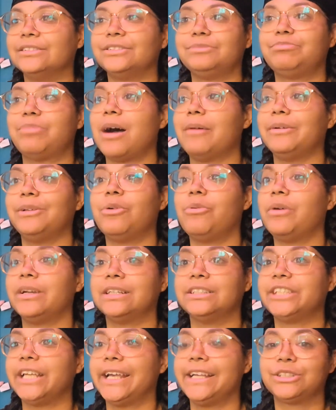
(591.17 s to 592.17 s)
probably don't want
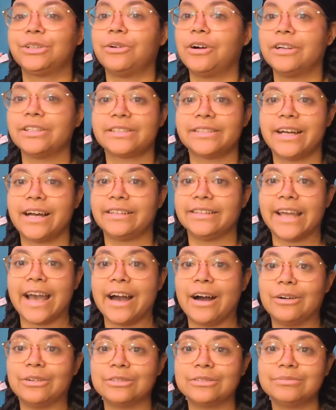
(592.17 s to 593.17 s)
to change her art style
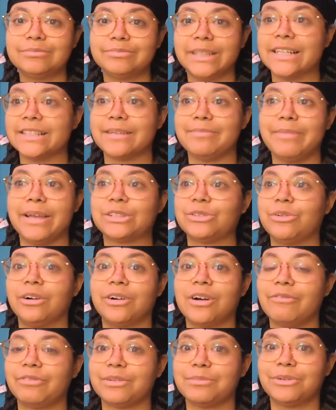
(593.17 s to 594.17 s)
now because it makes her
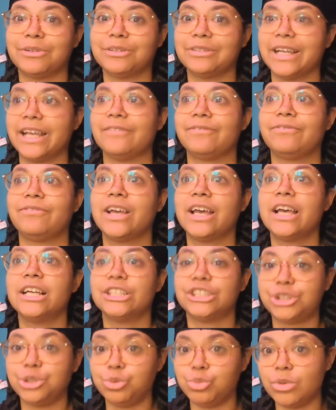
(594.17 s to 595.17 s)
uncomfortable. If
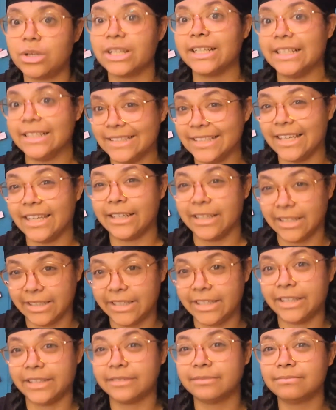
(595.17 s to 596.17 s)
she really did
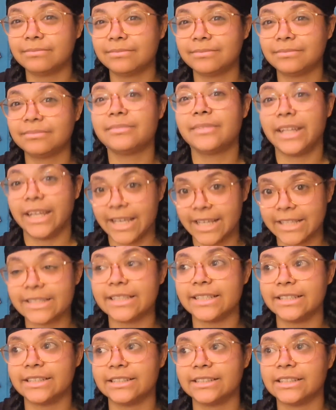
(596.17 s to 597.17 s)
lean
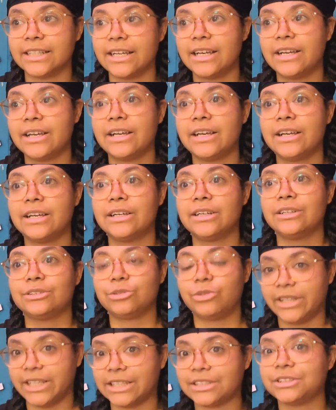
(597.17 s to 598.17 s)
into
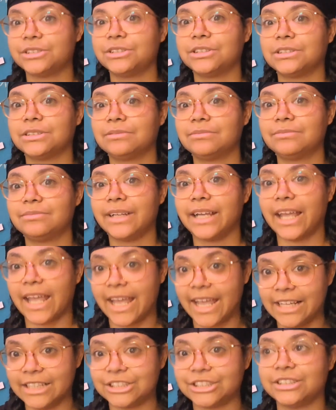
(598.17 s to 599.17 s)
traditional
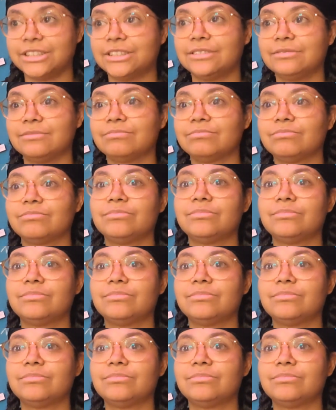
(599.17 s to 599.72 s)
Asian